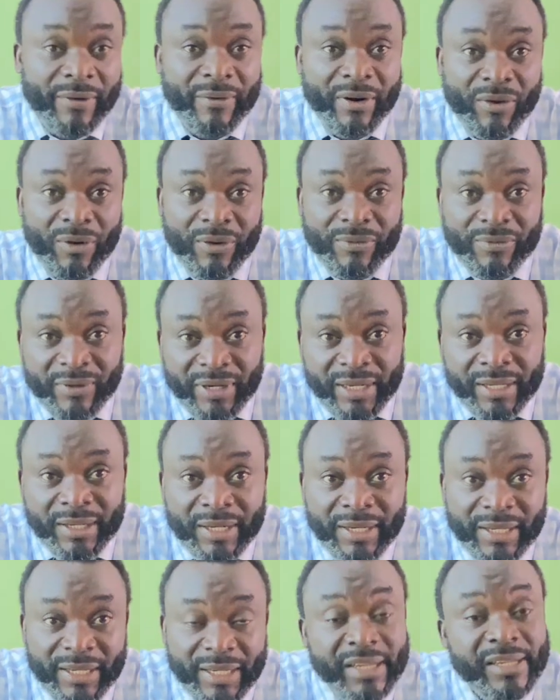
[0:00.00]
recovery,
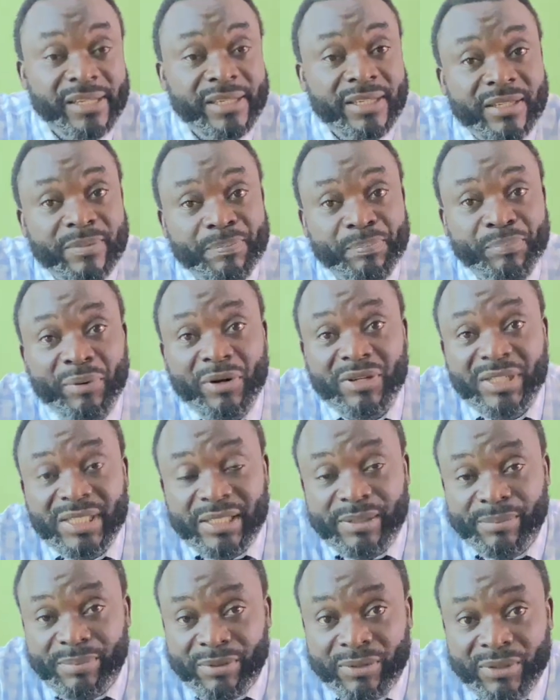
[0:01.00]
it is
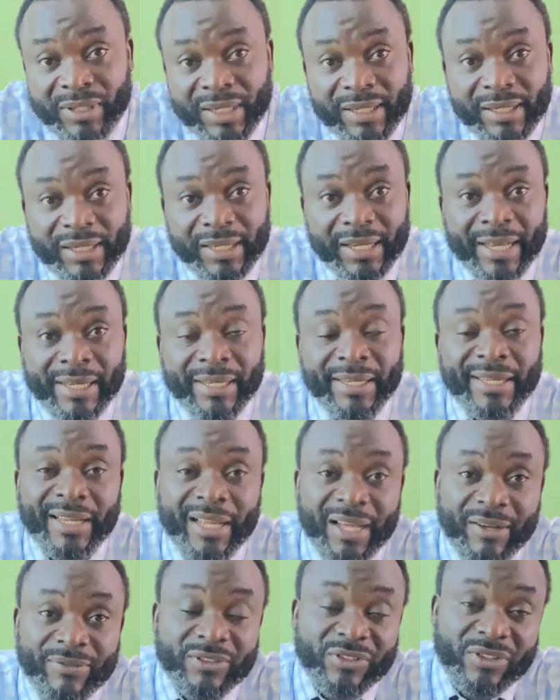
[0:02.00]
possible that
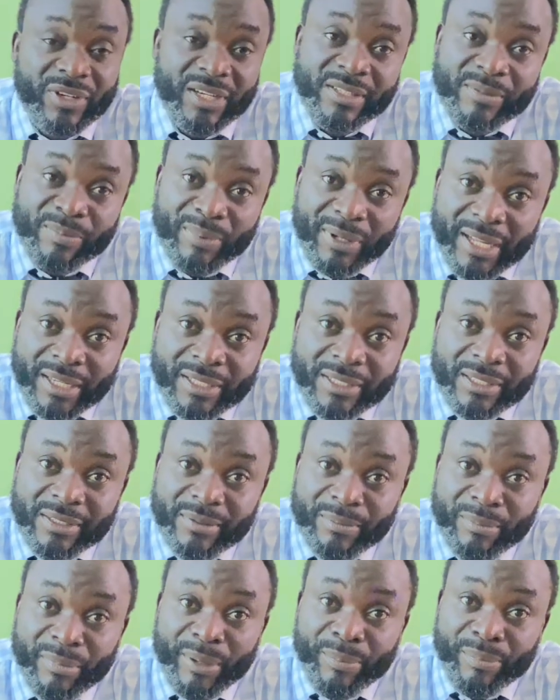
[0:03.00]
nerve
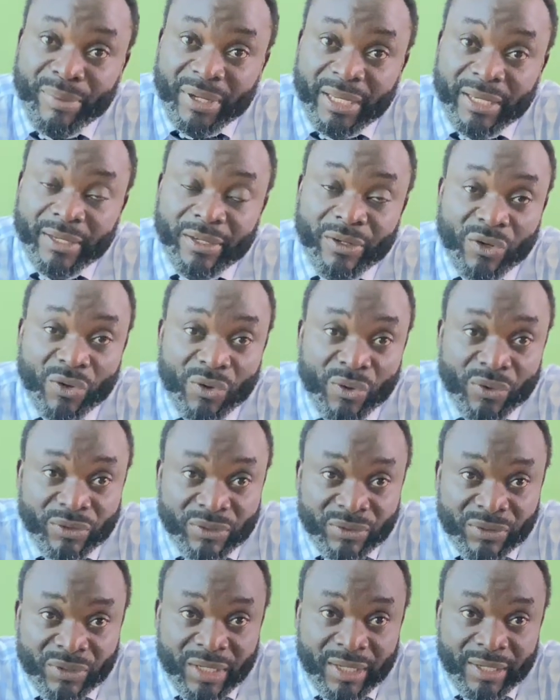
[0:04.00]
transplants may be done.
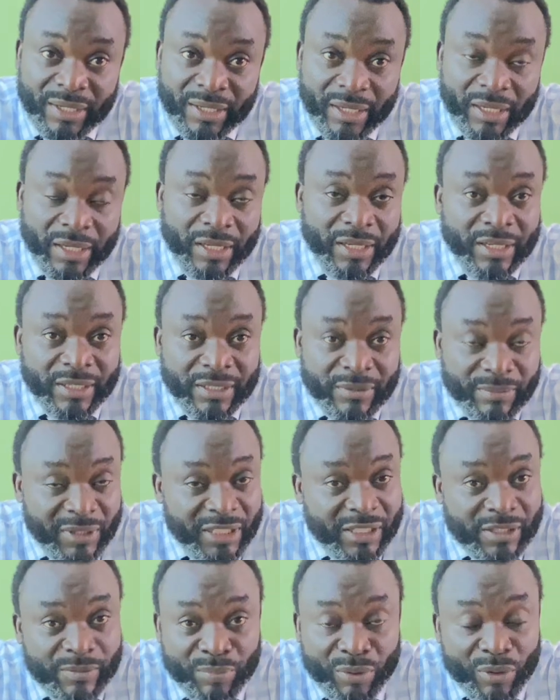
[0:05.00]
It
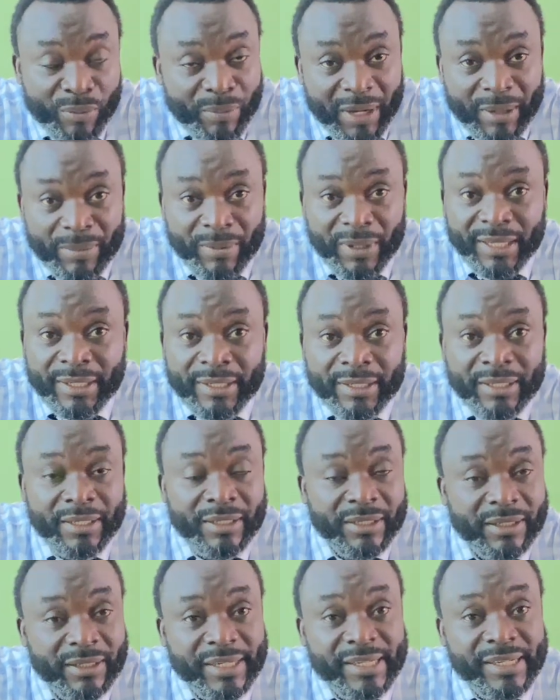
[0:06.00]
means probably
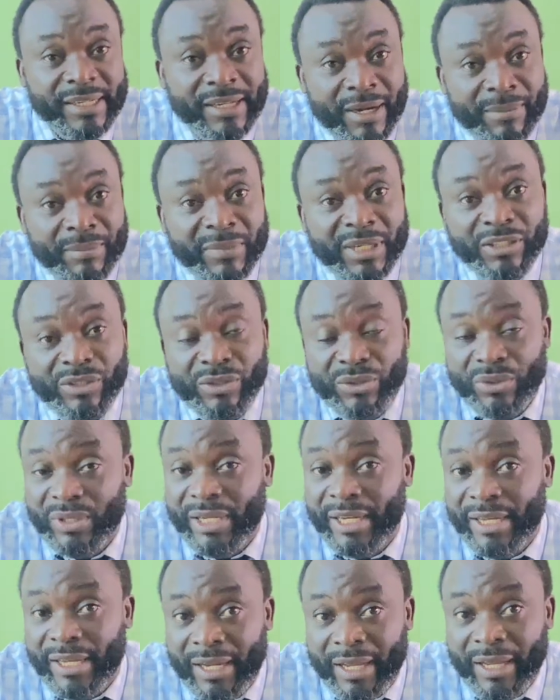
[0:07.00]
the damage to
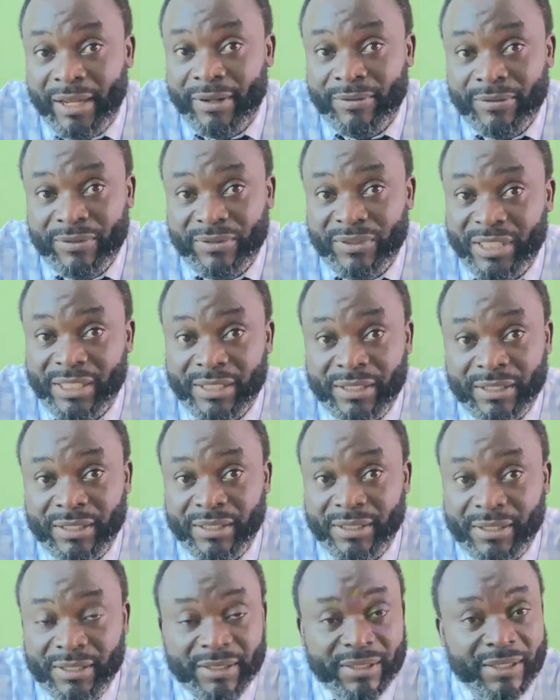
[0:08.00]
the nerve
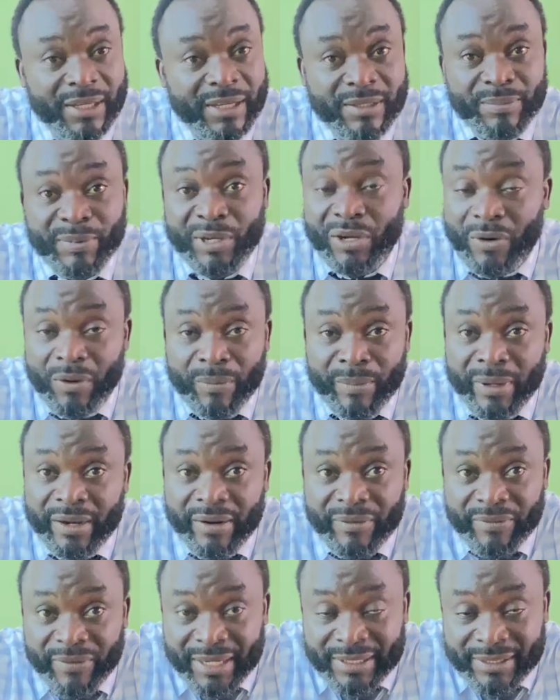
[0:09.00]
has become
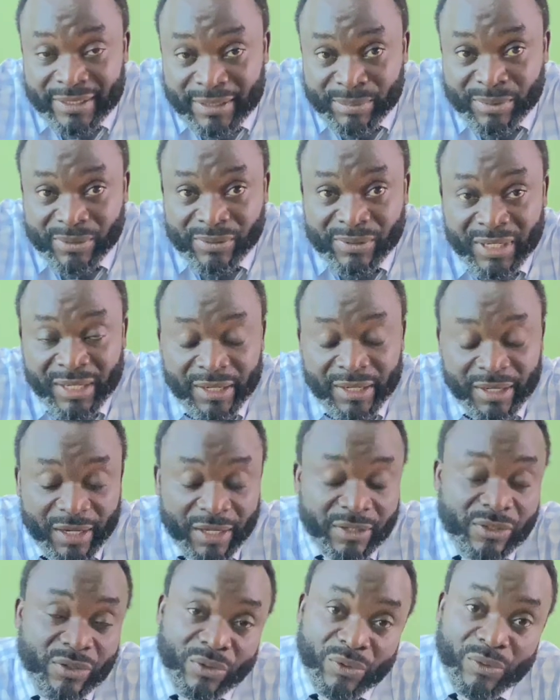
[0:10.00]
irreversible.
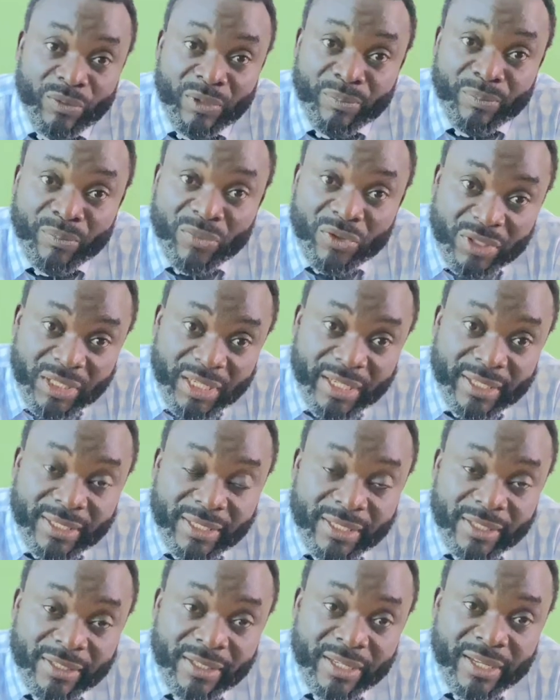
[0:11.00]
And so in most
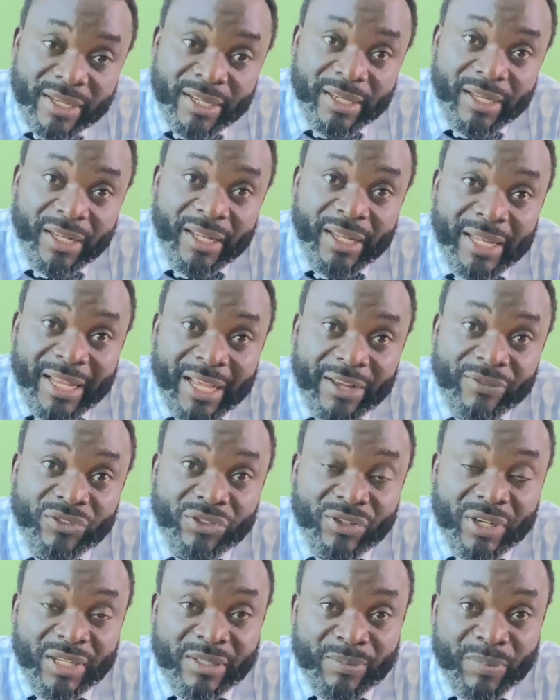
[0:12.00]
cases, nerve
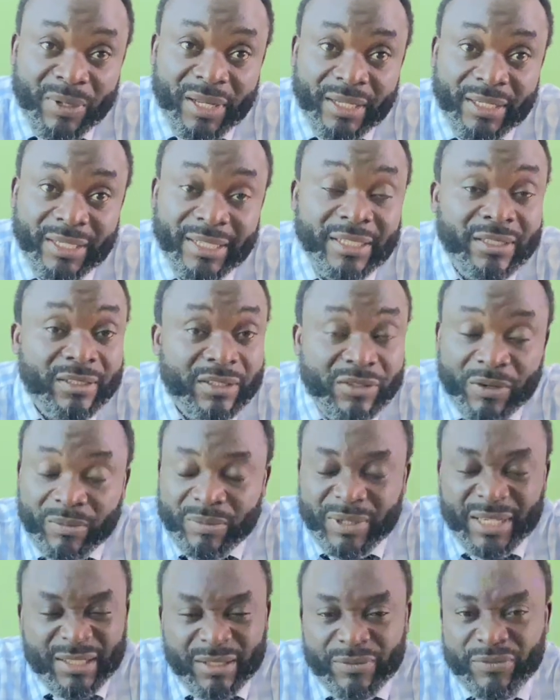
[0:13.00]
transplant, in some
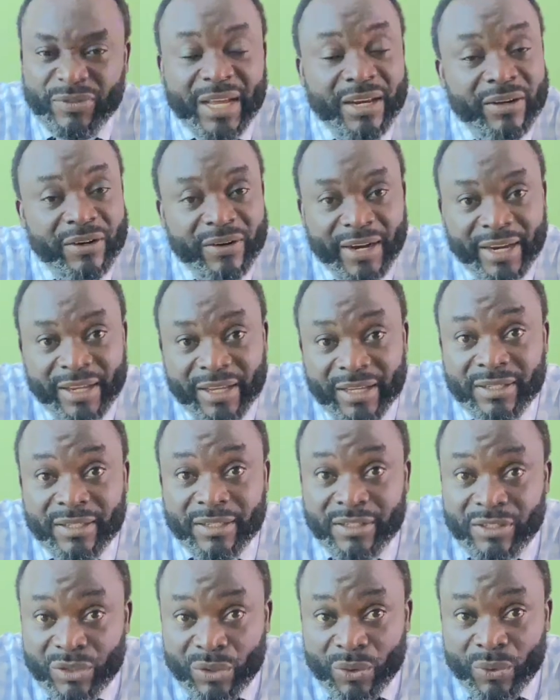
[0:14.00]
cases, very rare
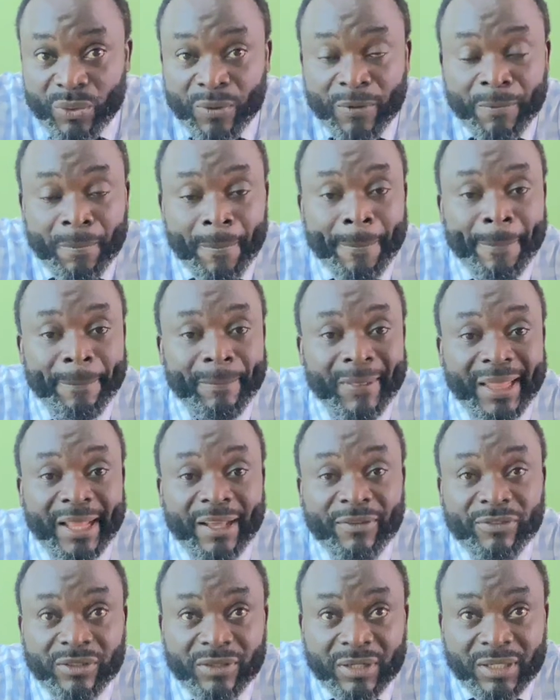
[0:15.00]
cases though,
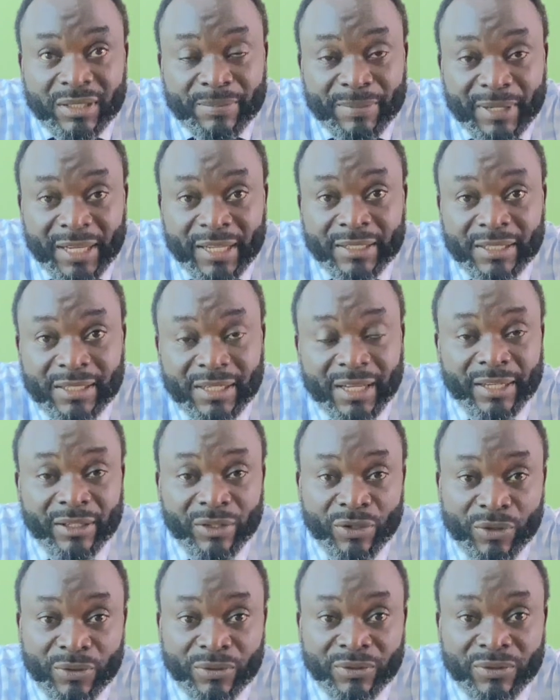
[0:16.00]
nerve transplants are
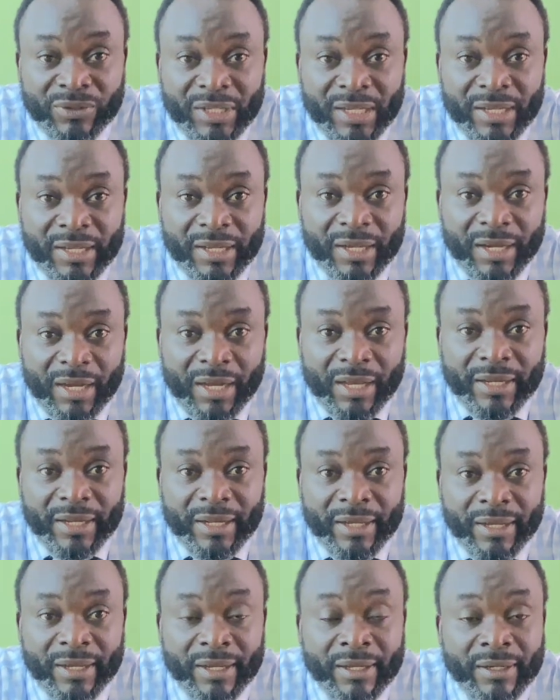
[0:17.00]
done. And,
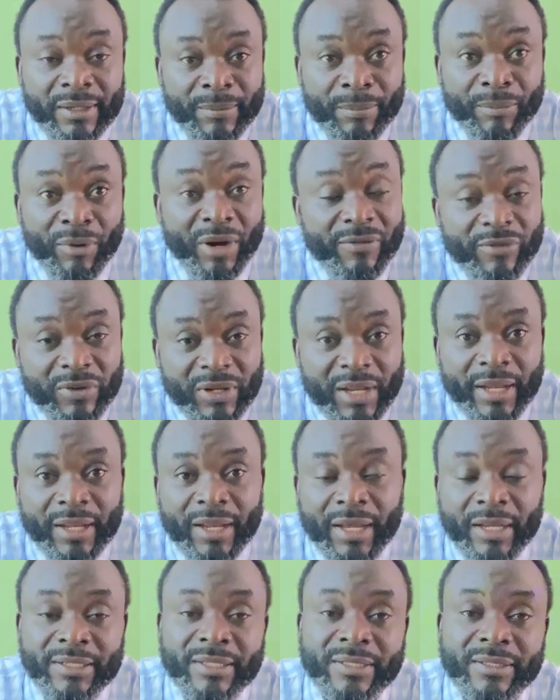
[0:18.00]
but even at
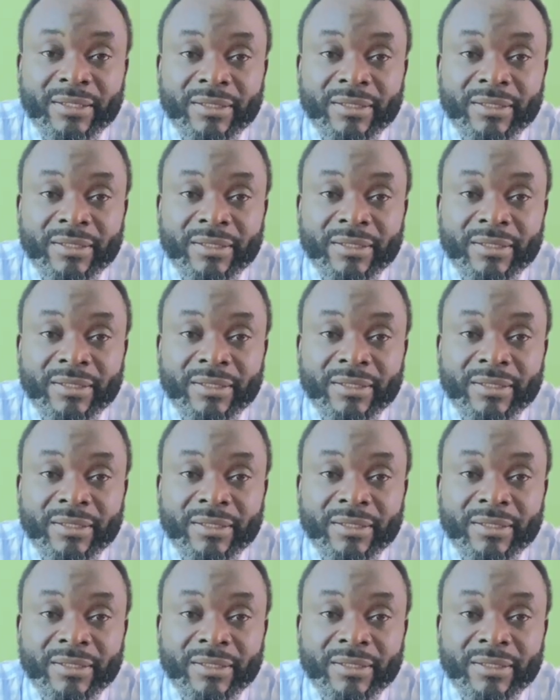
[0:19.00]
that,